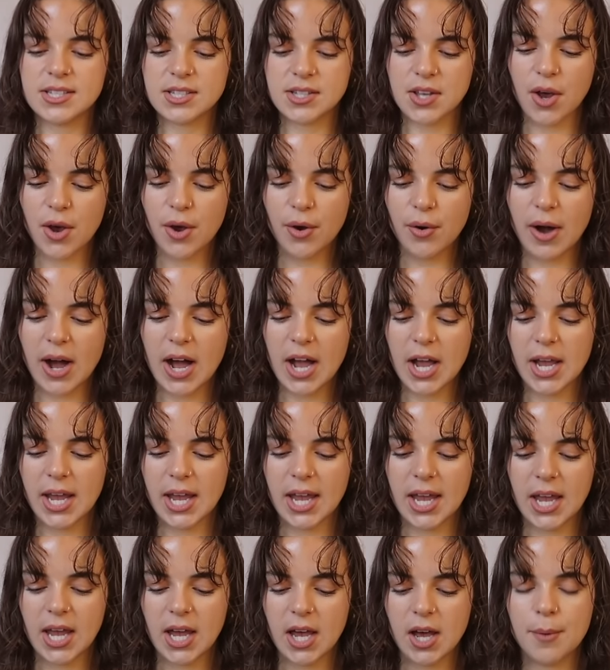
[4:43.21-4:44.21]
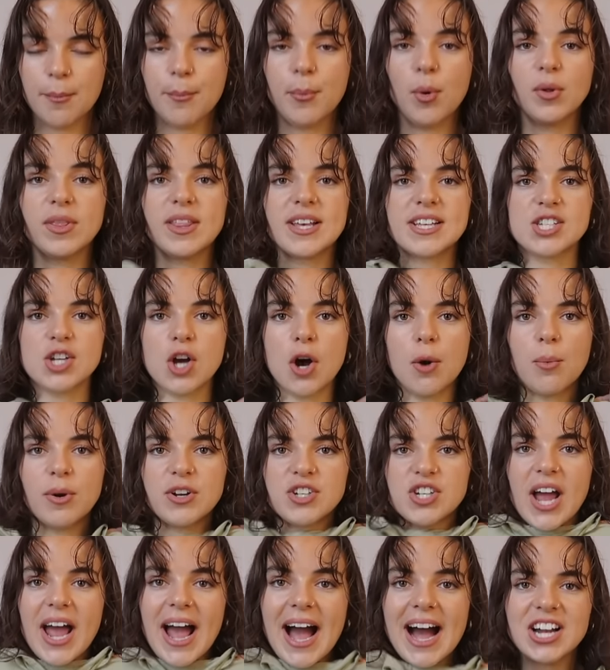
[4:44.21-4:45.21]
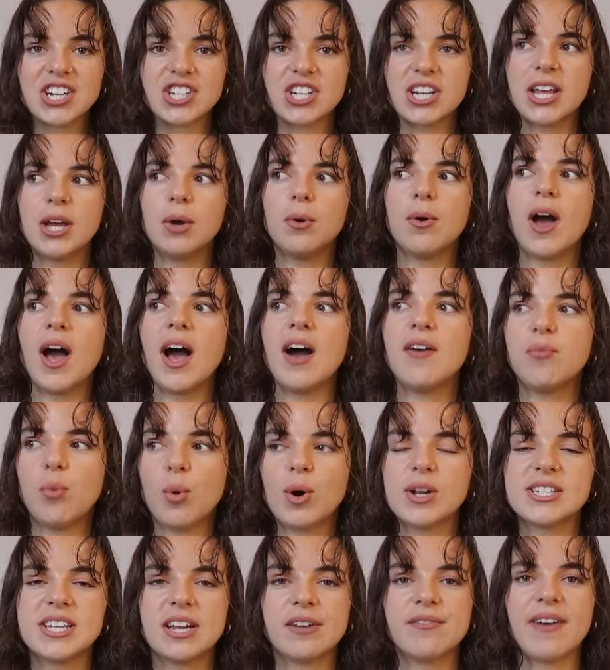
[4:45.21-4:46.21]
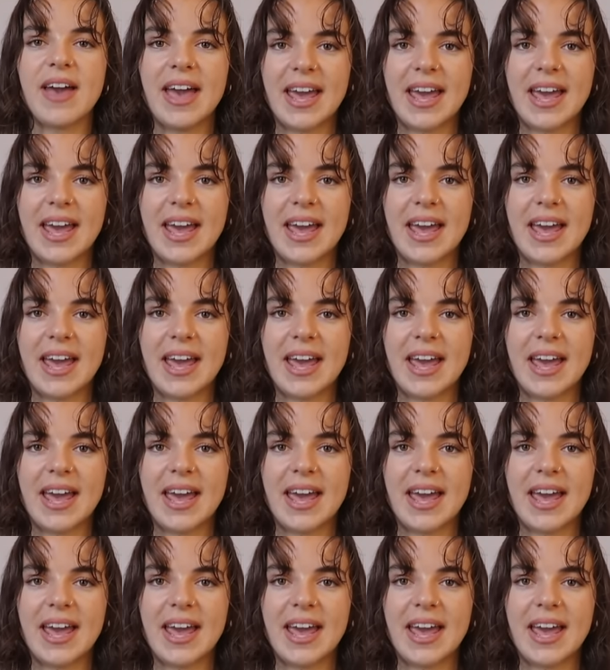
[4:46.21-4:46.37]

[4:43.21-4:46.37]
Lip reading: So I bought this top, which I actually have wanted for